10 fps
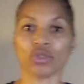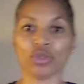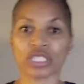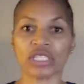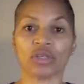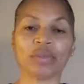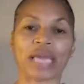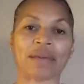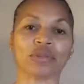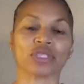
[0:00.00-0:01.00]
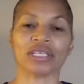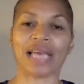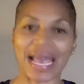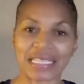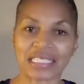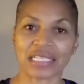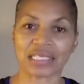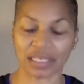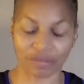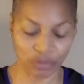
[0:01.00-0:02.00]
So you'll still be able to
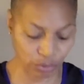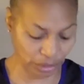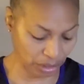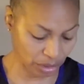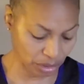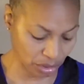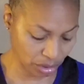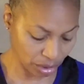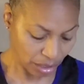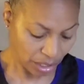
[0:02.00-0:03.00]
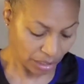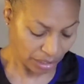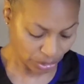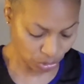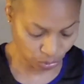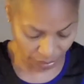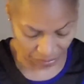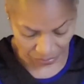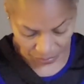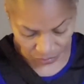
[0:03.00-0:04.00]
access it if you needed to get to
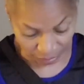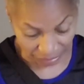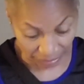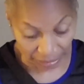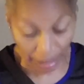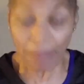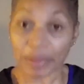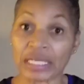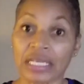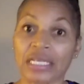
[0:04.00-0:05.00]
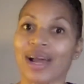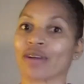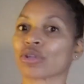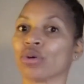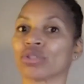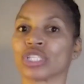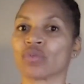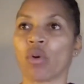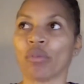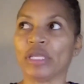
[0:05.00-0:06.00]
it quickly, but then it also
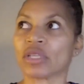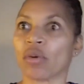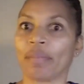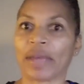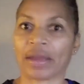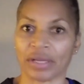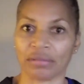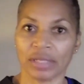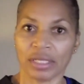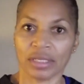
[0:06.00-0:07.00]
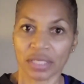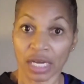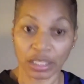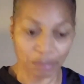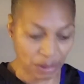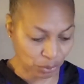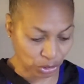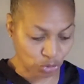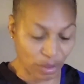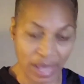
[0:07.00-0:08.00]
just won't be so apparent to other
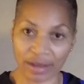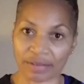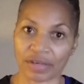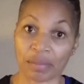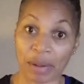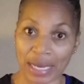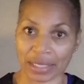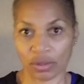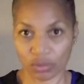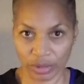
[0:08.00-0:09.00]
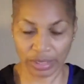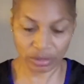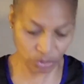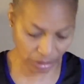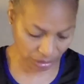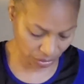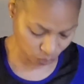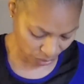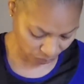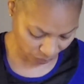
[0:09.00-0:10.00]
people that you have a pocket on there. So that's
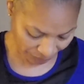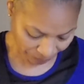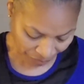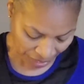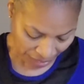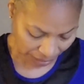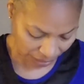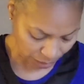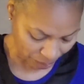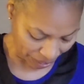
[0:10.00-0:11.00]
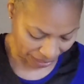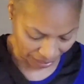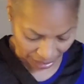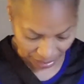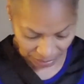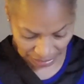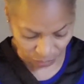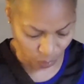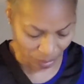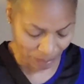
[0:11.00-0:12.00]
just one way. And this bag has,
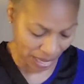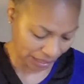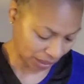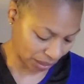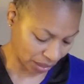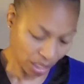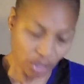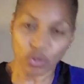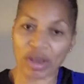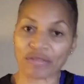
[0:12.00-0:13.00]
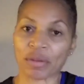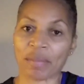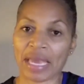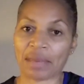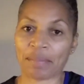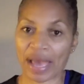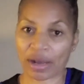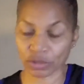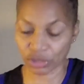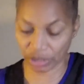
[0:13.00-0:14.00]
that's one pocket. You have your main
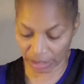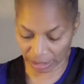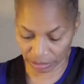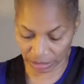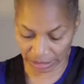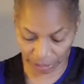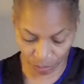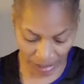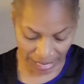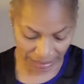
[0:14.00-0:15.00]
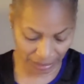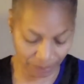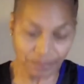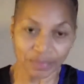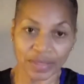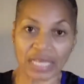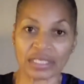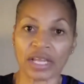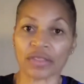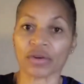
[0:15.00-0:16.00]
pouch, and then there's an inner pocket
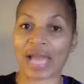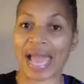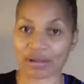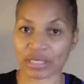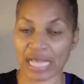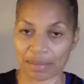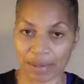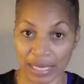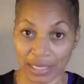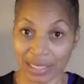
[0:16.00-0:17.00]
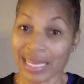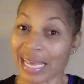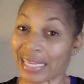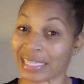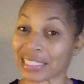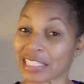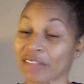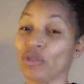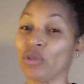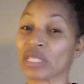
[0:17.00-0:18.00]
and another outside pocket. And this is
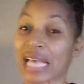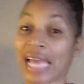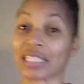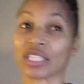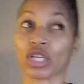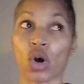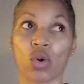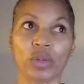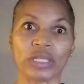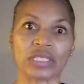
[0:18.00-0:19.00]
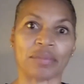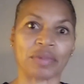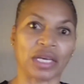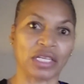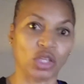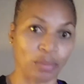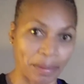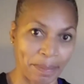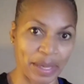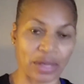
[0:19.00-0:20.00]
if you decided to go with something a little
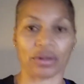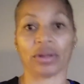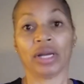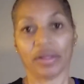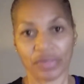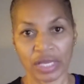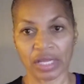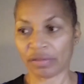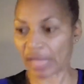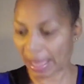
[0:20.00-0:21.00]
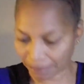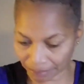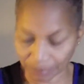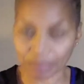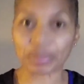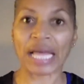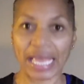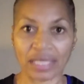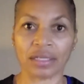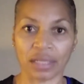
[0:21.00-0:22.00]
bit bigger than that
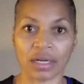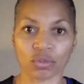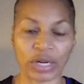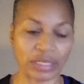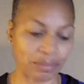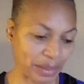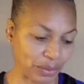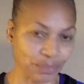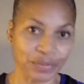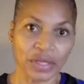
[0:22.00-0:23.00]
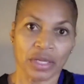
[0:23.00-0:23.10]
plain running belt.